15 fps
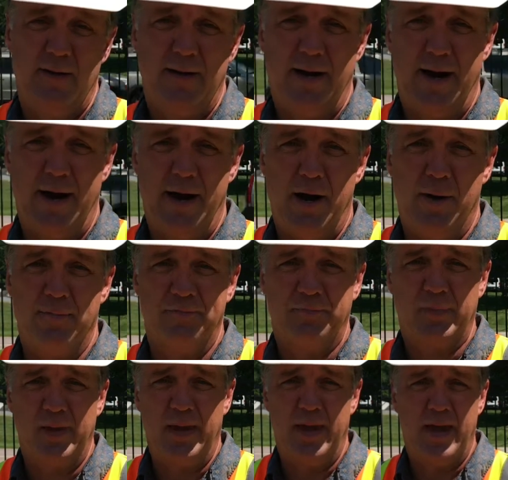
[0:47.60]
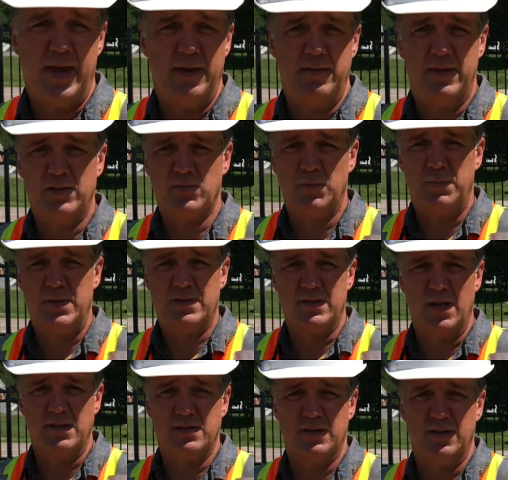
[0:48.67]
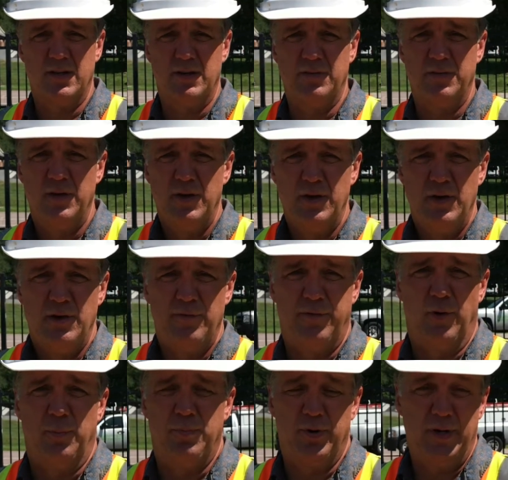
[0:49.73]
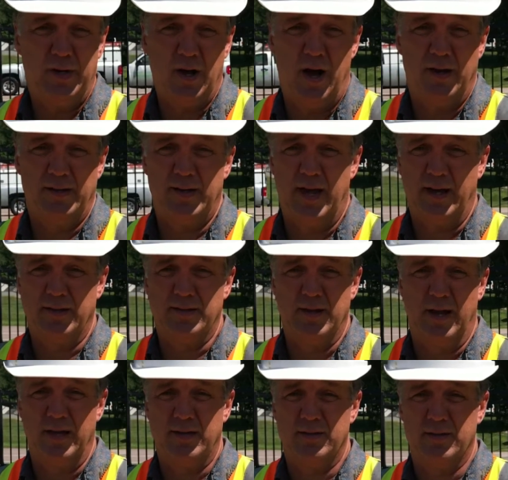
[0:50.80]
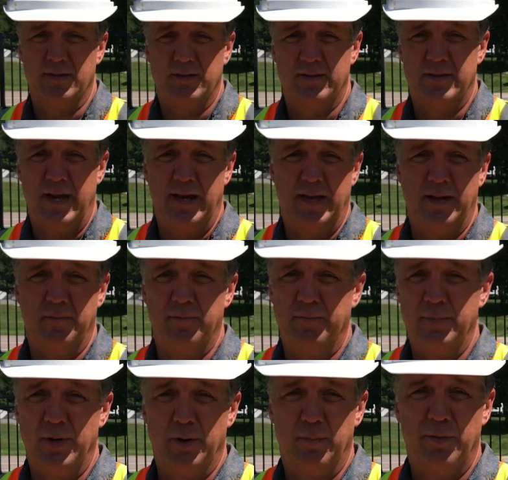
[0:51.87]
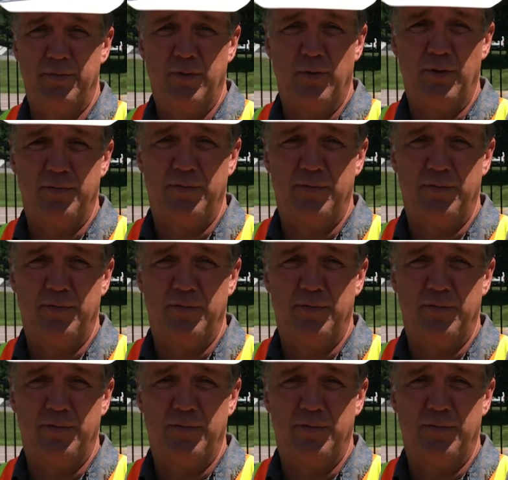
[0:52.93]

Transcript: And this would be sensitive for pre-contact sites dating, before